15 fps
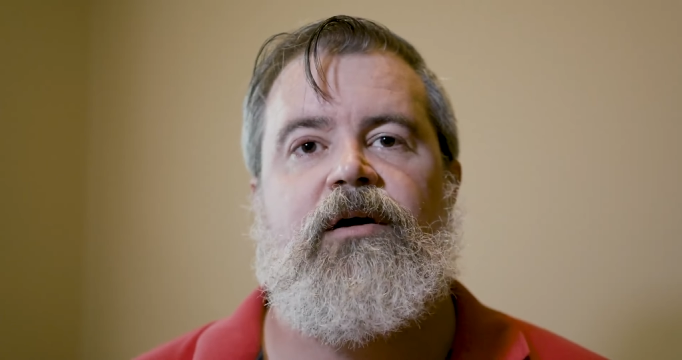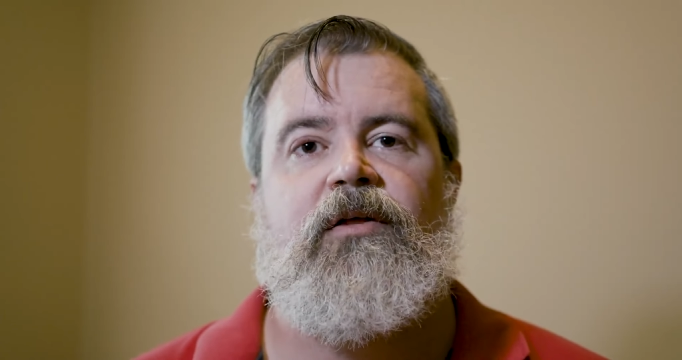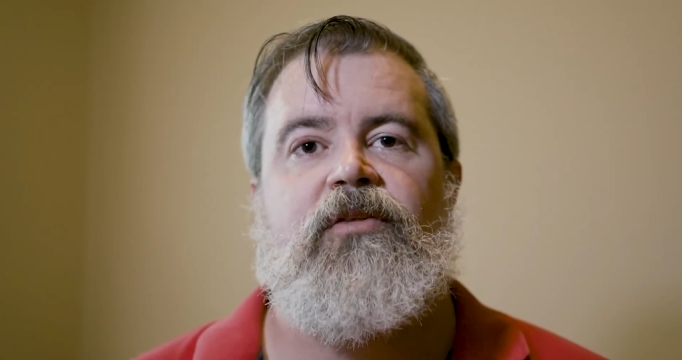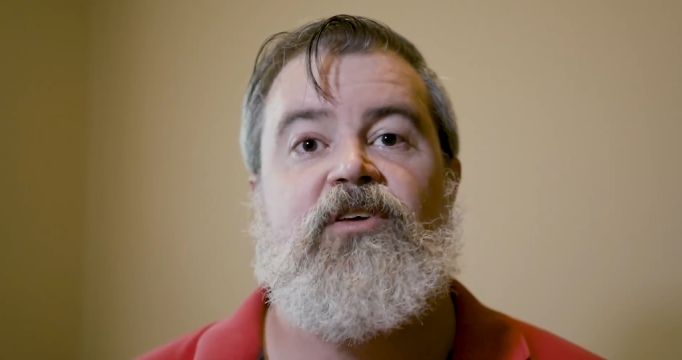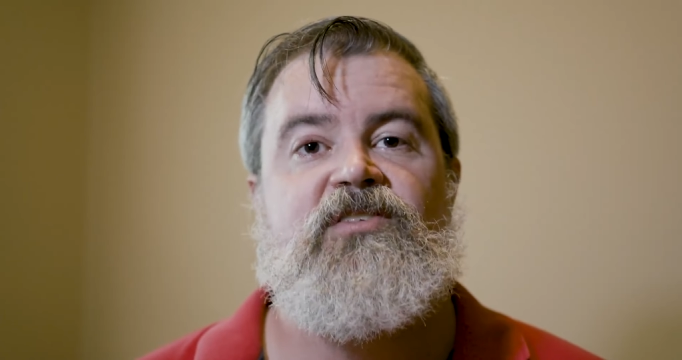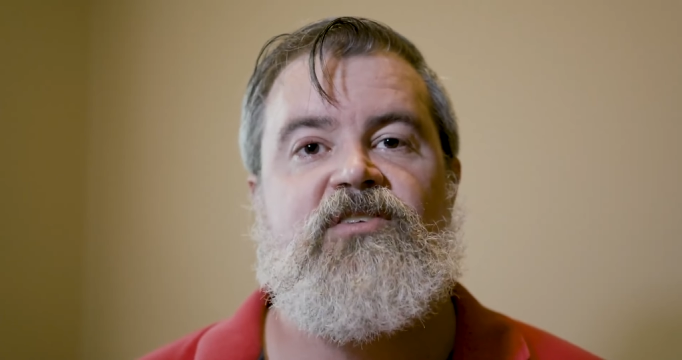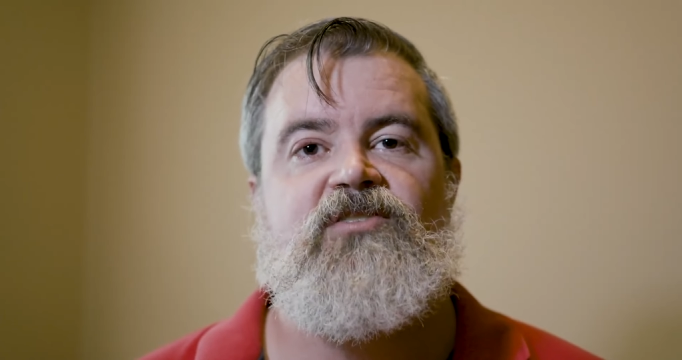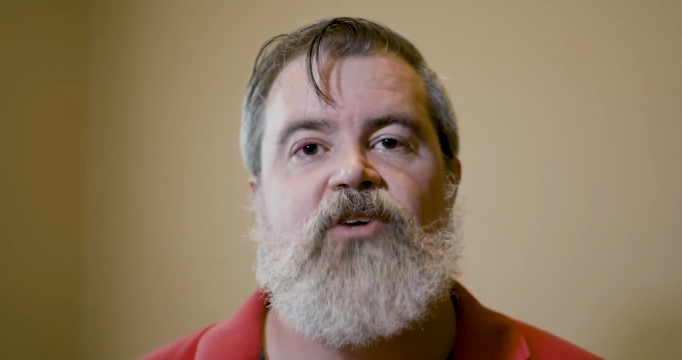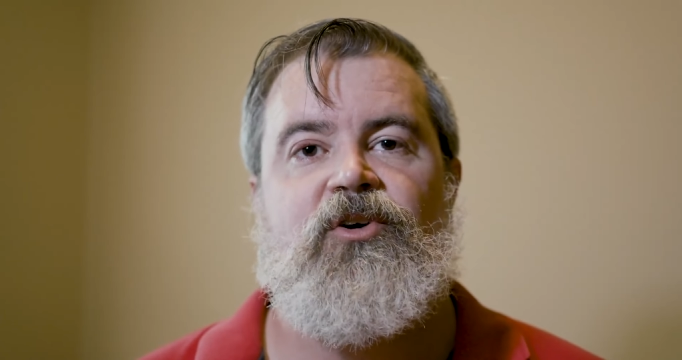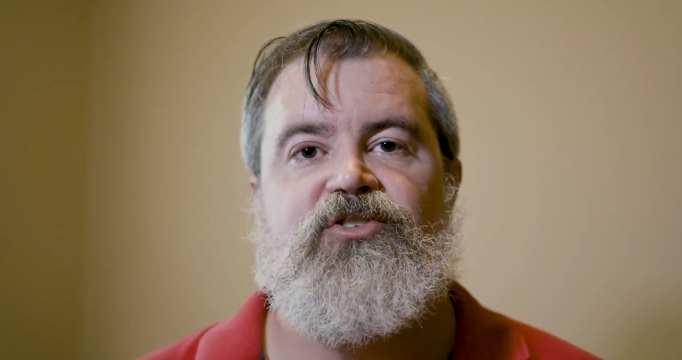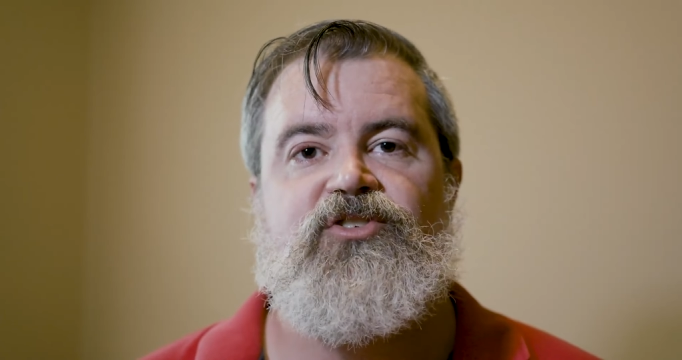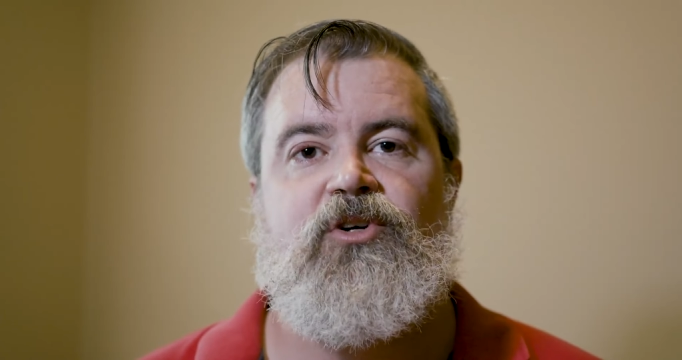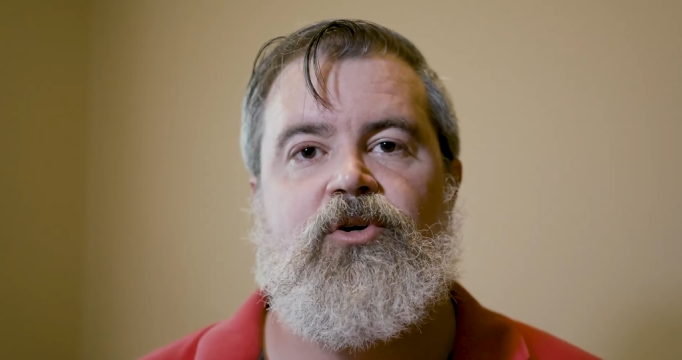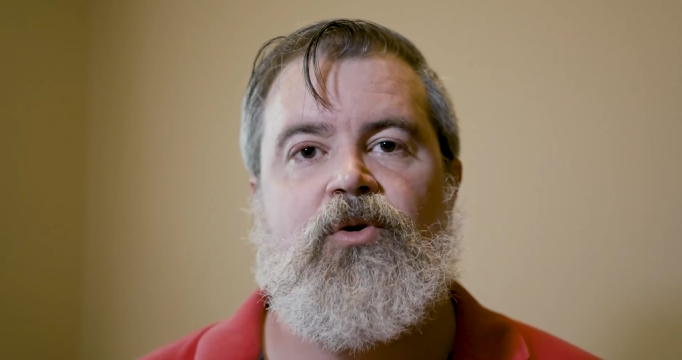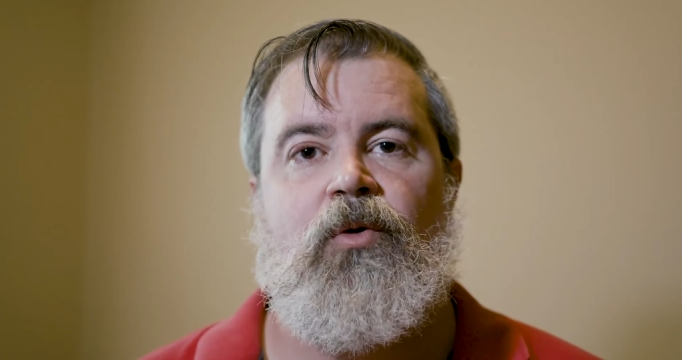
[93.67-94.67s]
This is
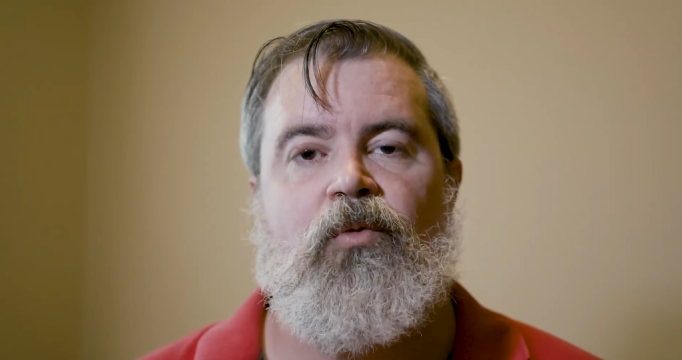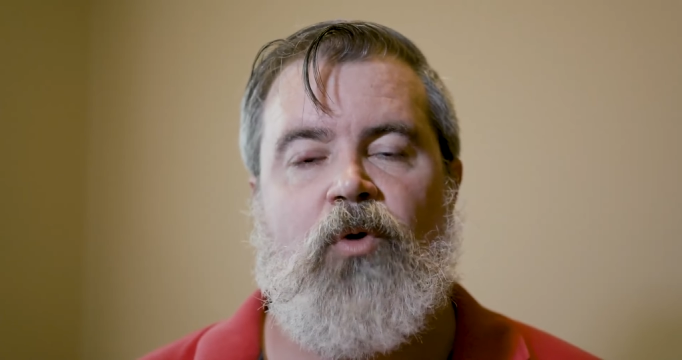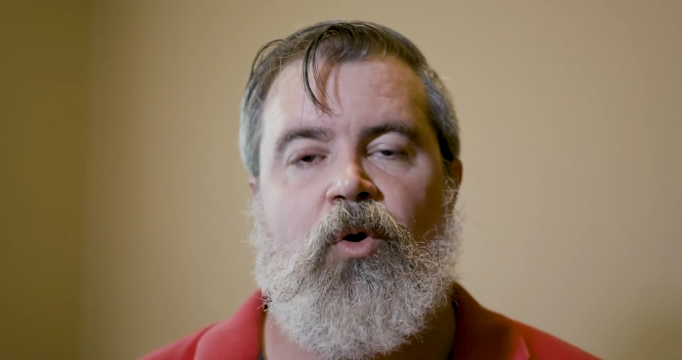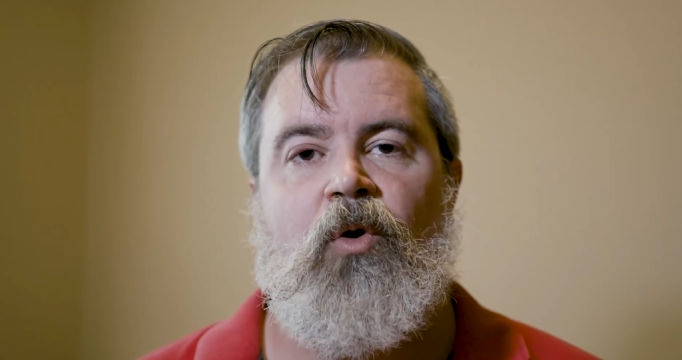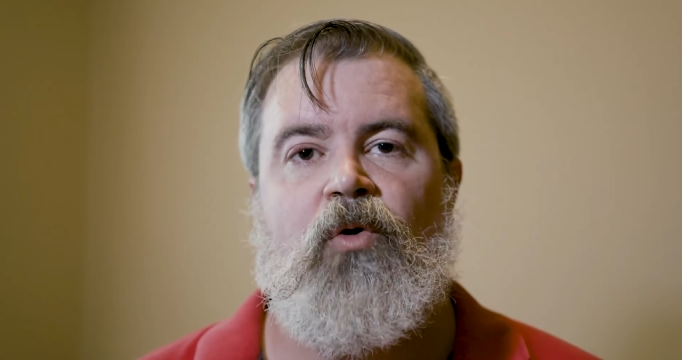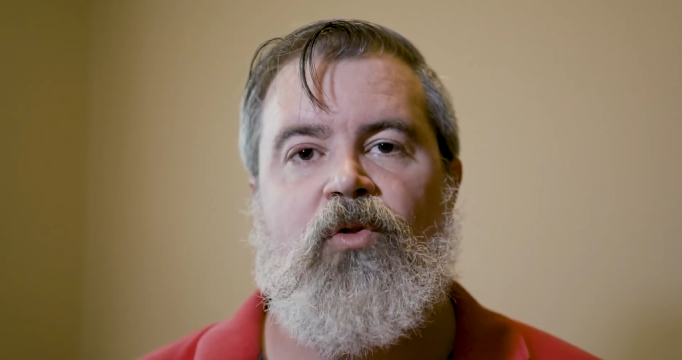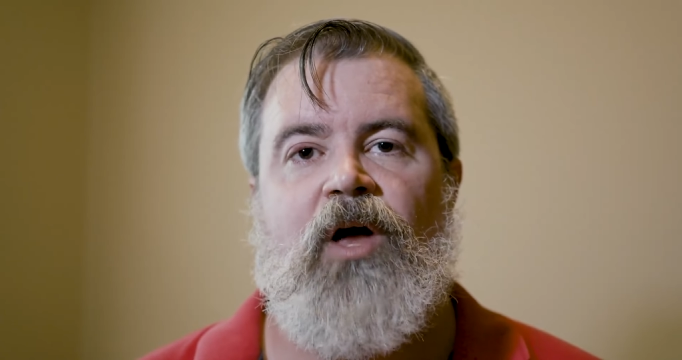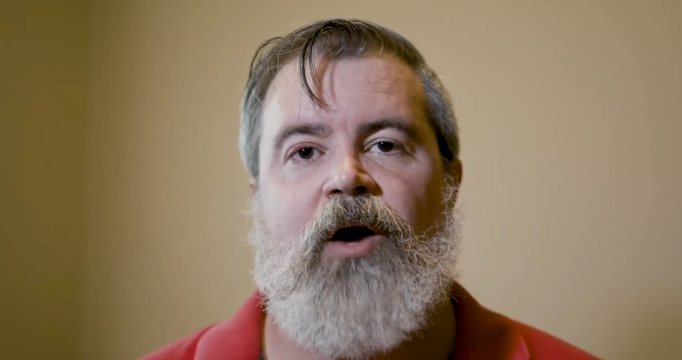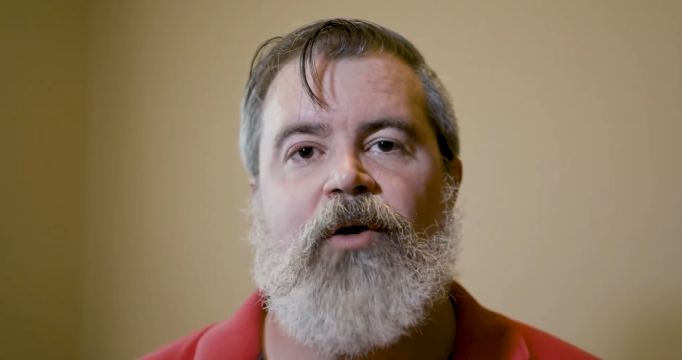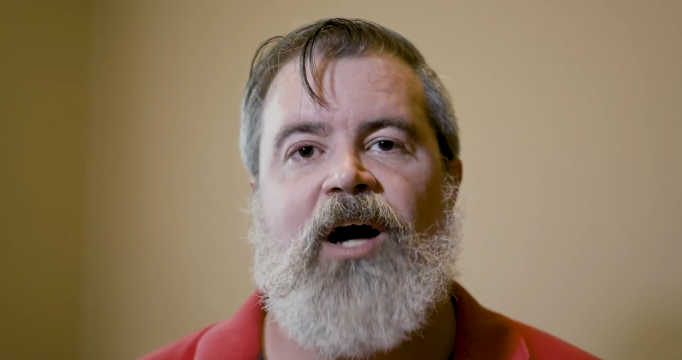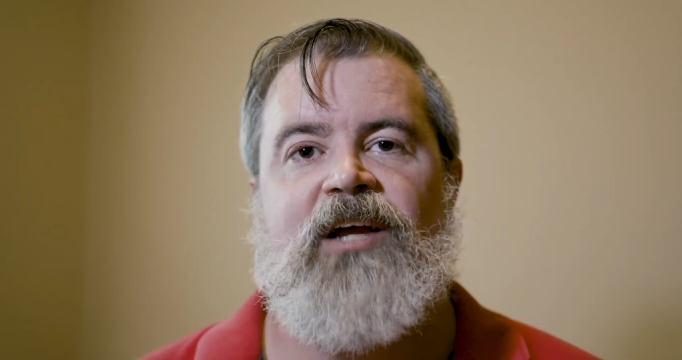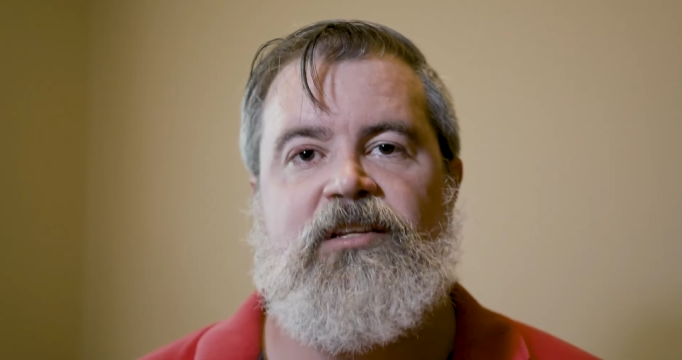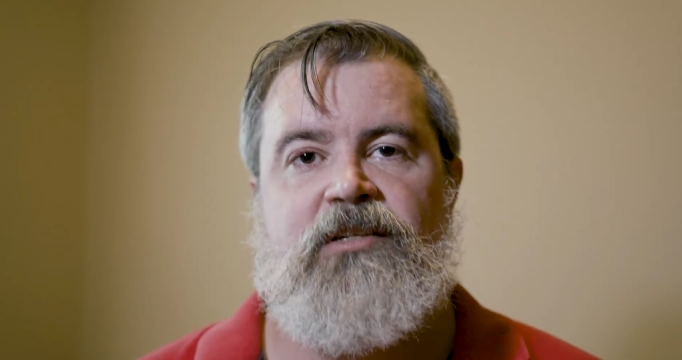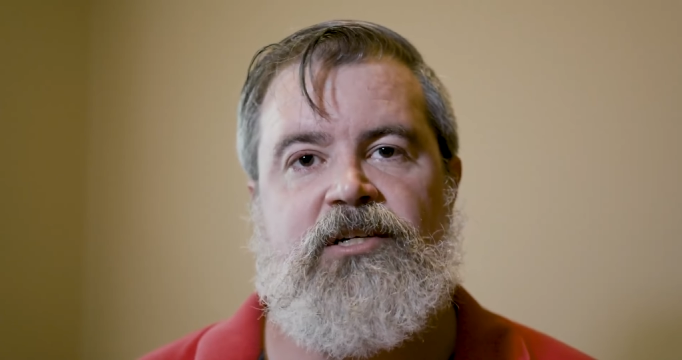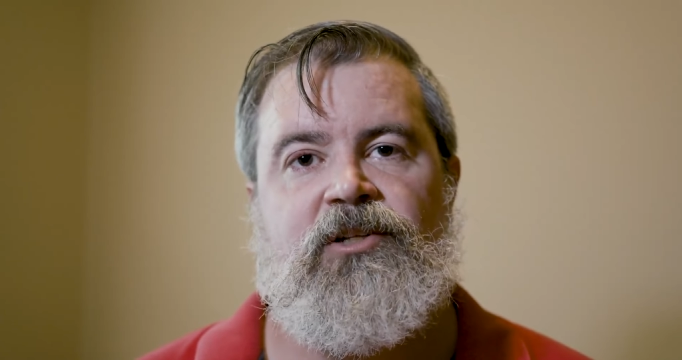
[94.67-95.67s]
also a role that
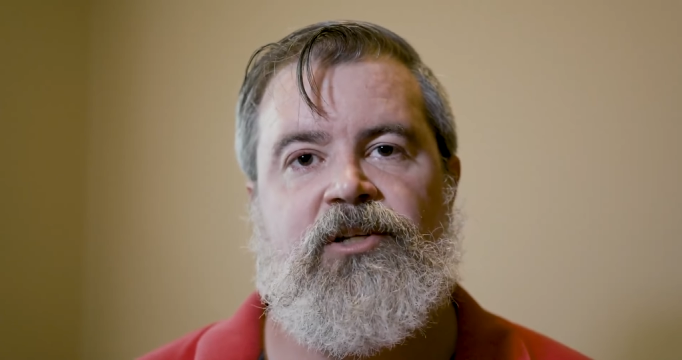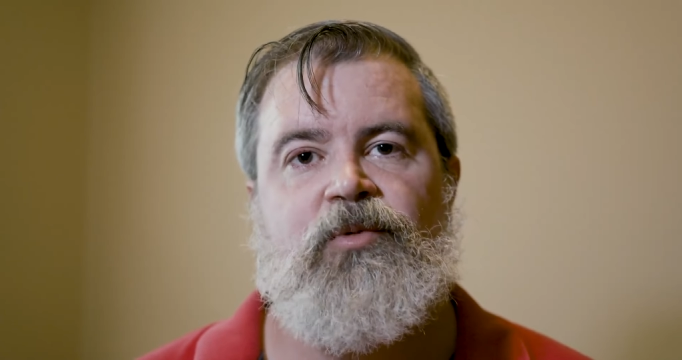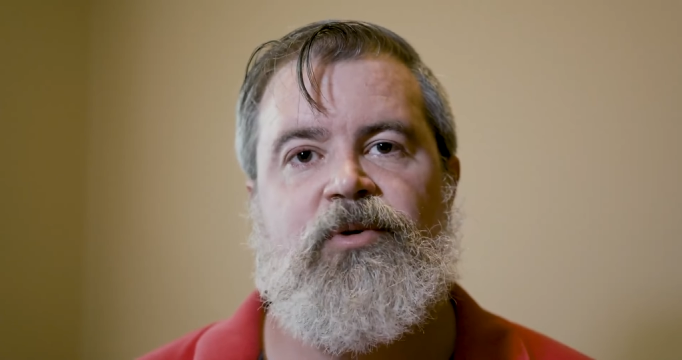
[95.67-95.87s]
ideally